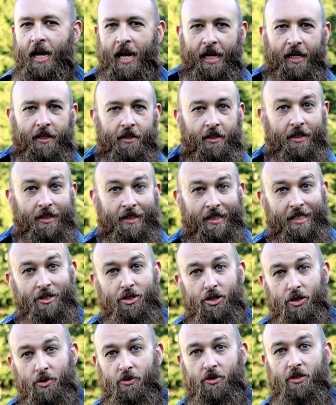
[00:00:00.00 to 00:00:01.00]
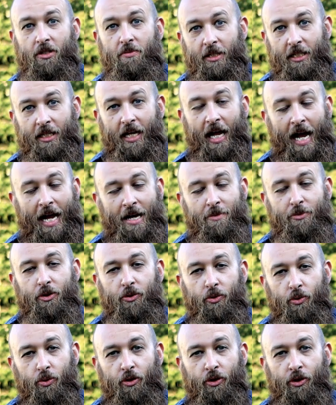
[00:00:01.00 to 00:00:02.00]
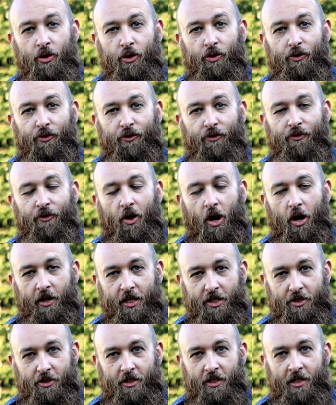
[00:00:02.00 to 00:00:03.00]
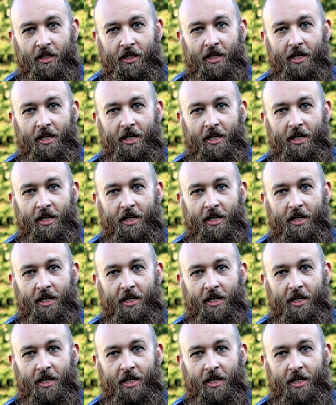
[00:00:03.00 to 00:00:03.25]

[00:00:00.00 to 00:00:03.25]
and this used to be absolute forest.